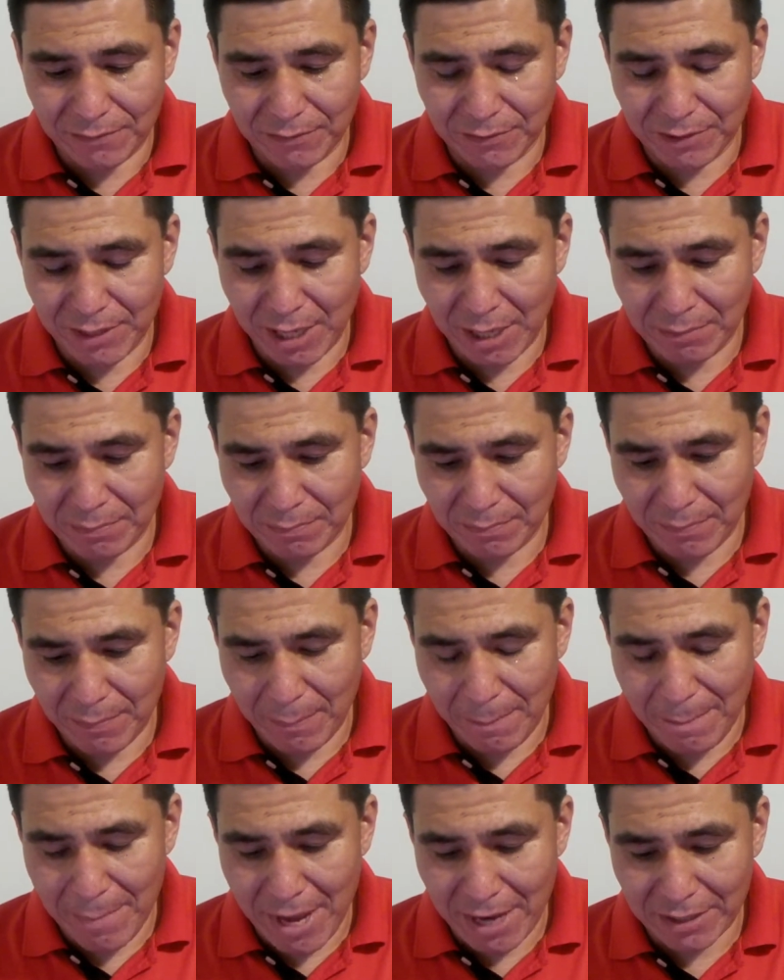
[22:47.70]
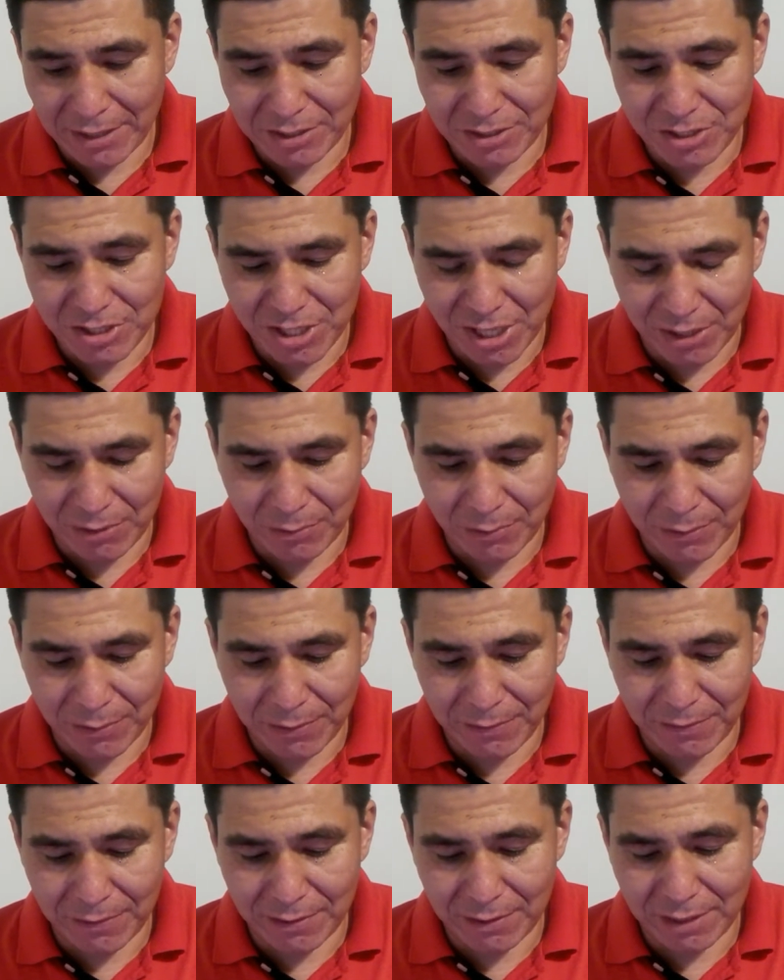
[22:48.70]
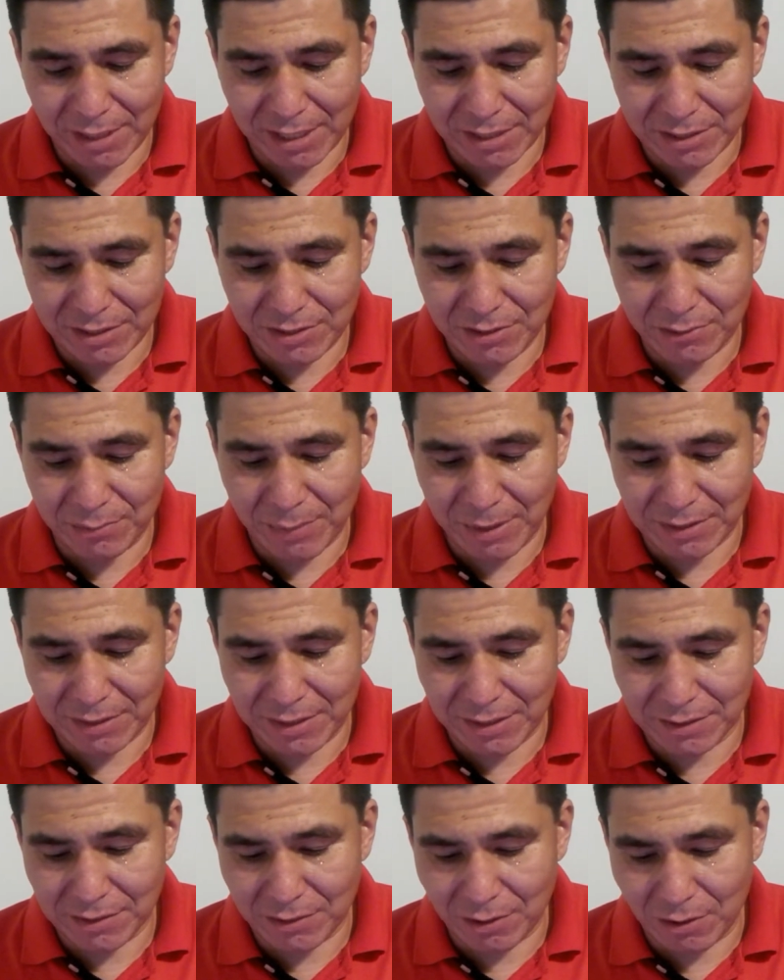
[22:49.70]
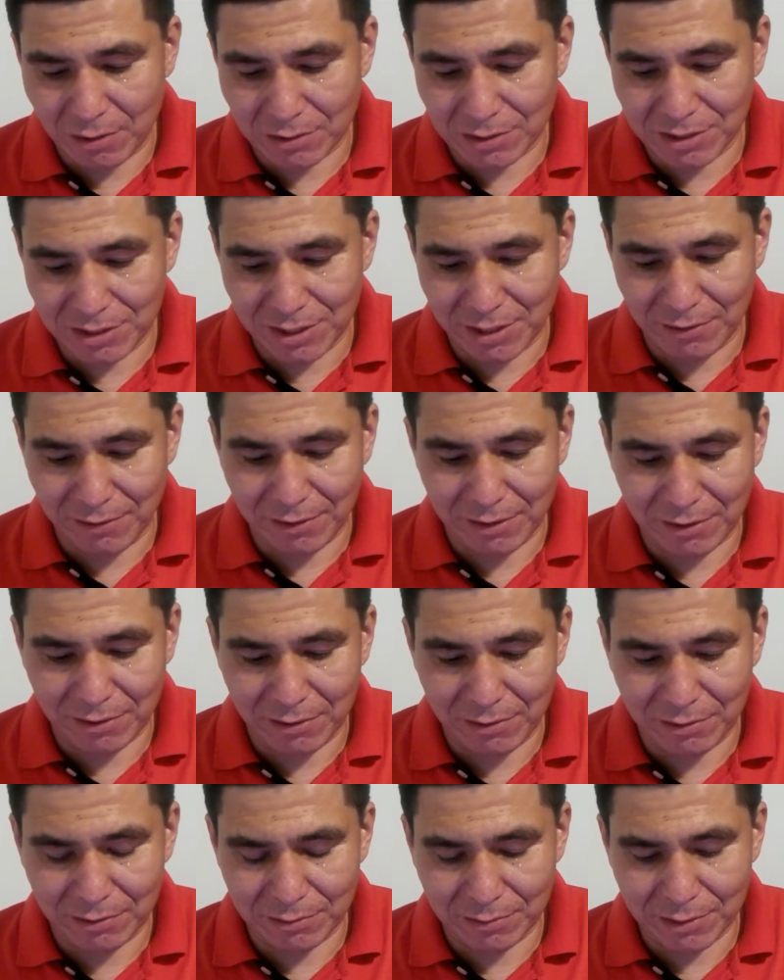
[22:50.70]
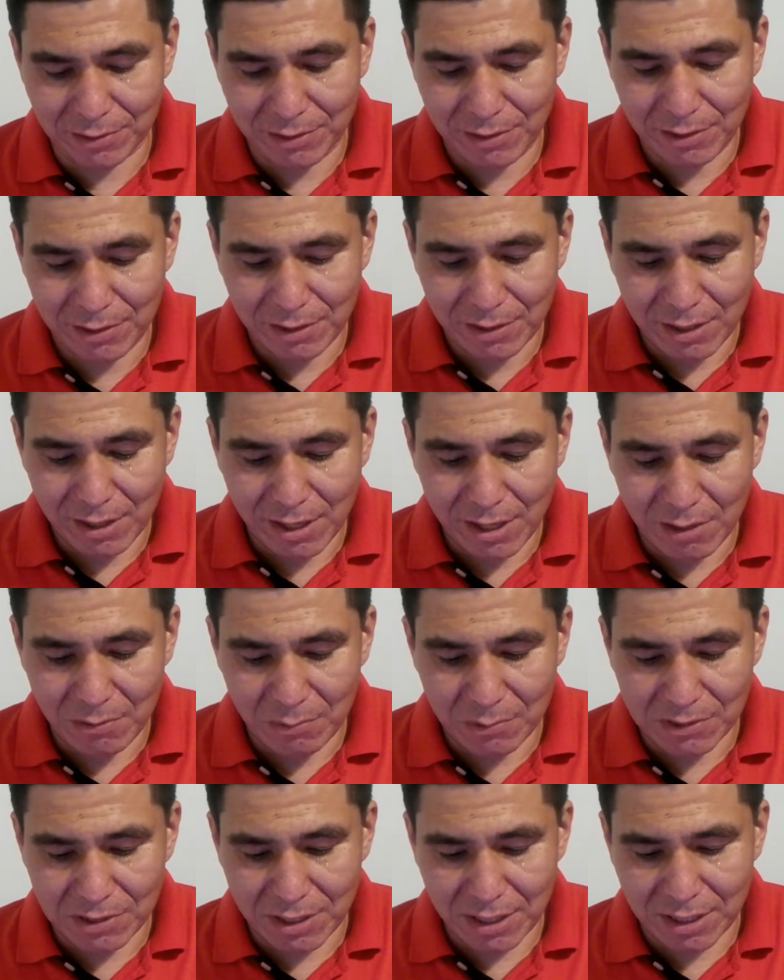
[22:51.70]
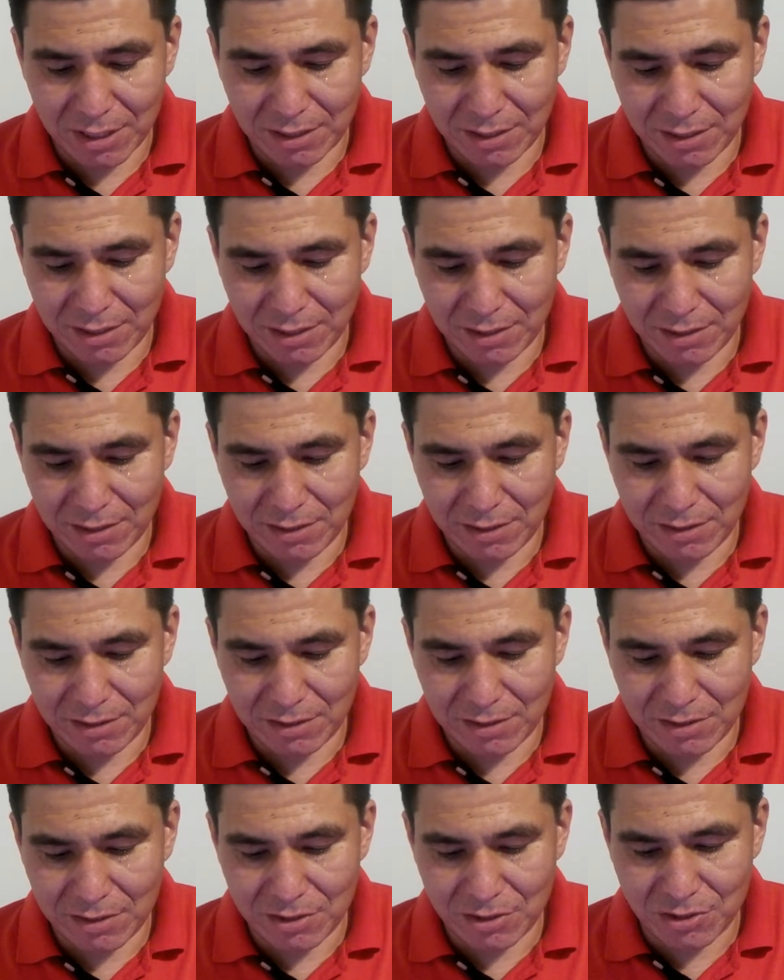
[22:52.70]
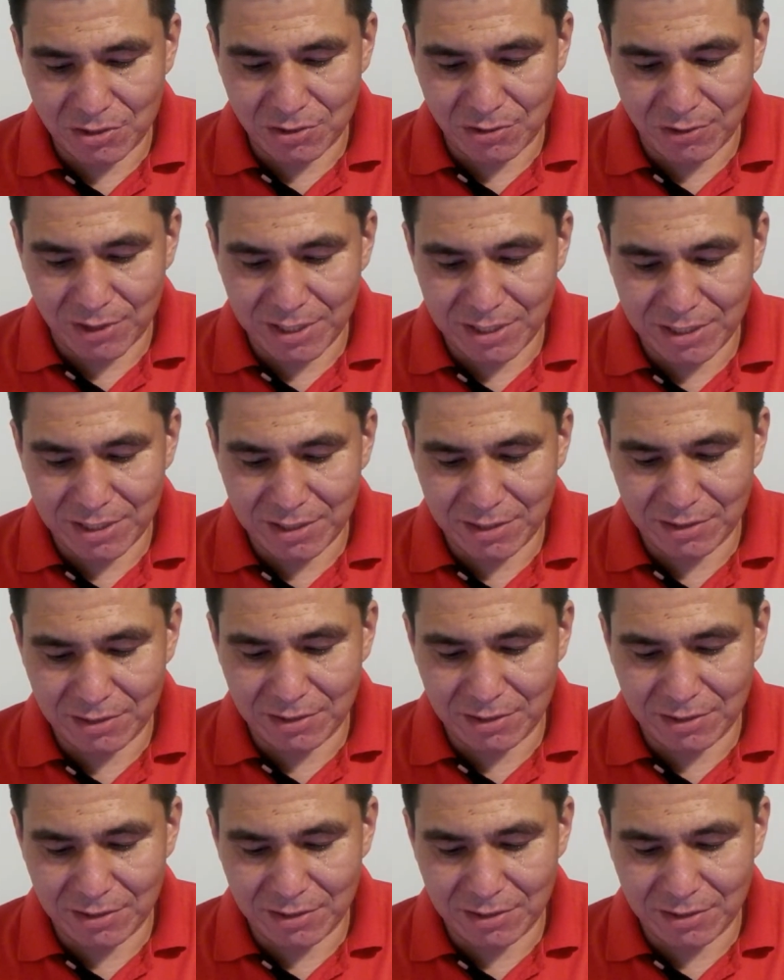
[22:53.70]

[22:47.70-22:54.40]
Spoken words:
that, back in January last year, my TED Talks there I called, and it was like, this is crazy.